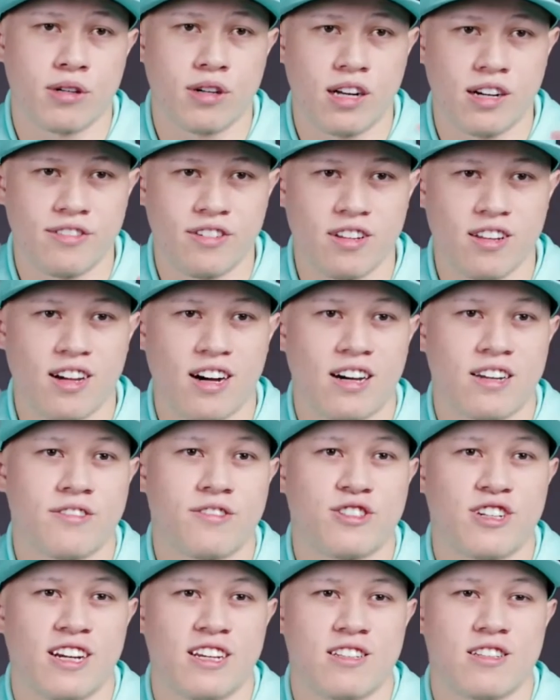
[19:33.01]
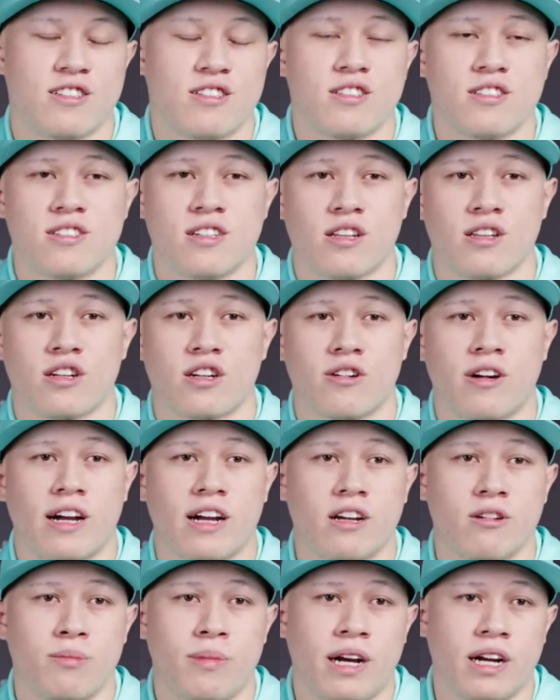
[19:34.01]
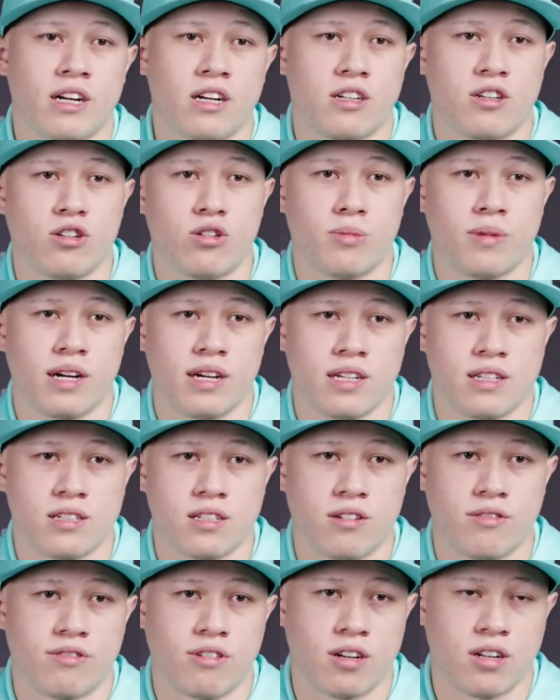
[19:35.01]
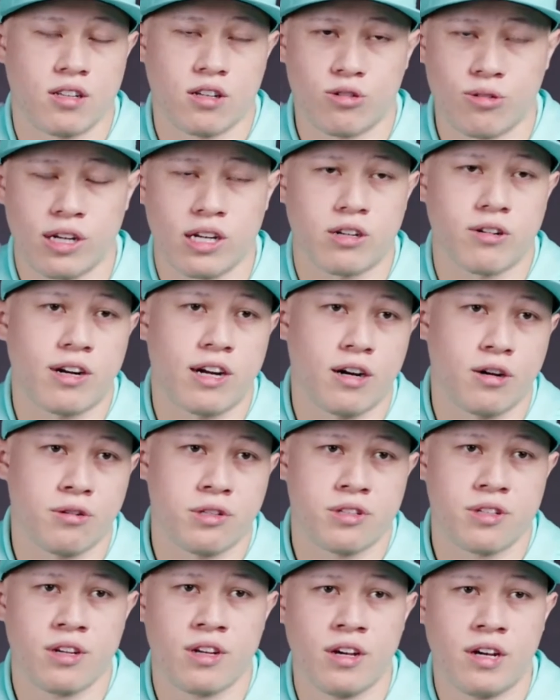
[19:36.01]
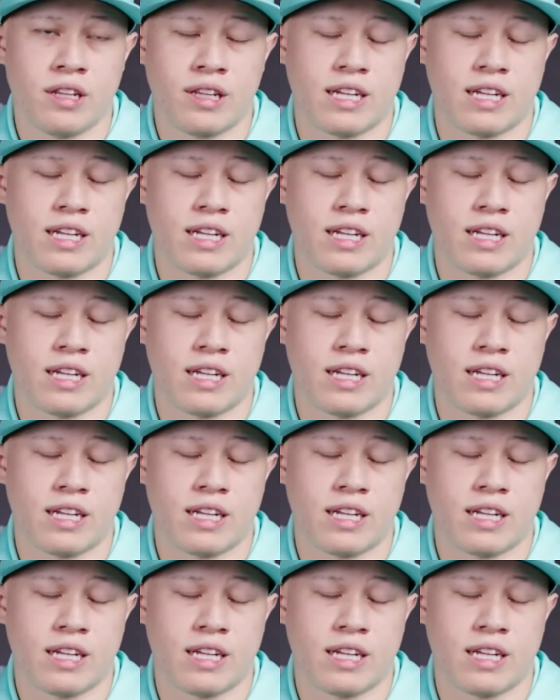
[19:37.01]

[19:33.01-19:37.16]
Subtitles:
We will have a lot of chances to see the Kraken back on home ice in front of the great crowds